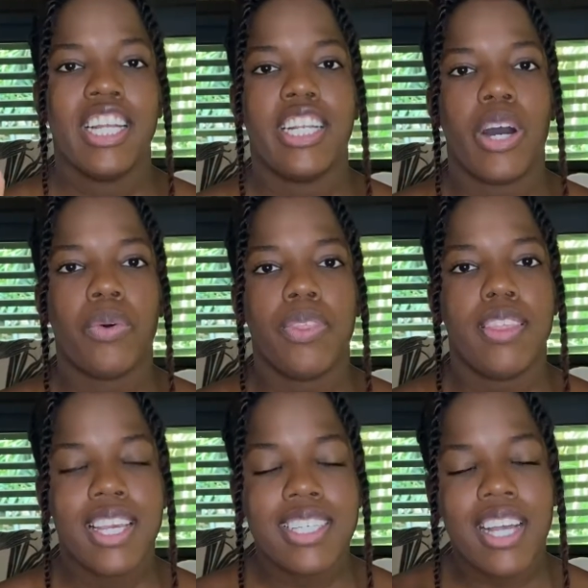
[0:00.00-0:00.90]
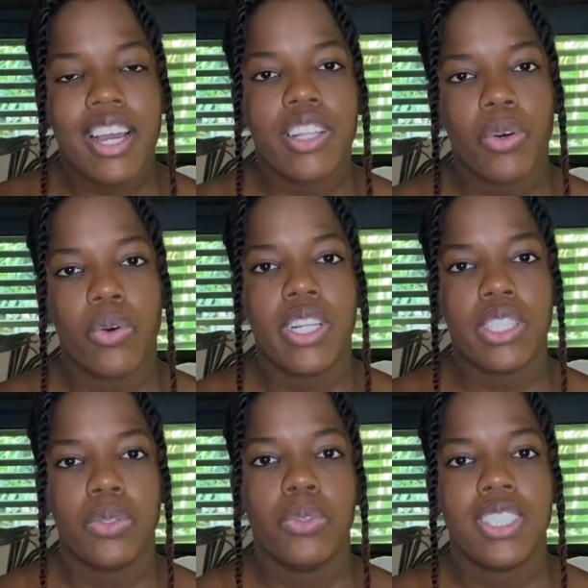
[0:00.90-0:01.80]
Now these are the only
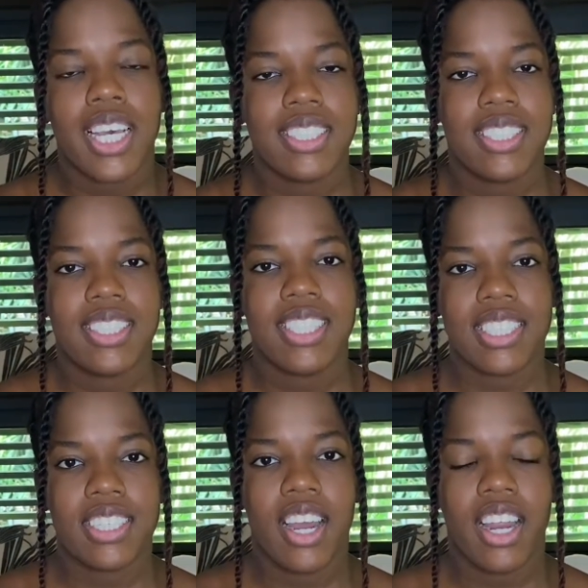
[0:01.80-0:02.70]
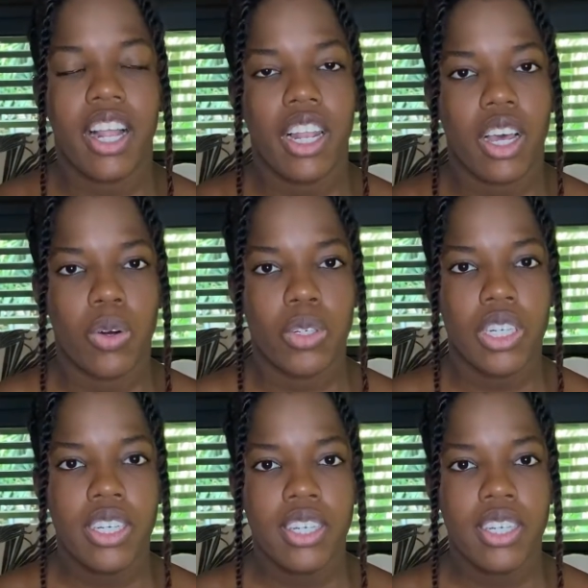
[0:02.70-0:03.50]
2 tests that are allowed.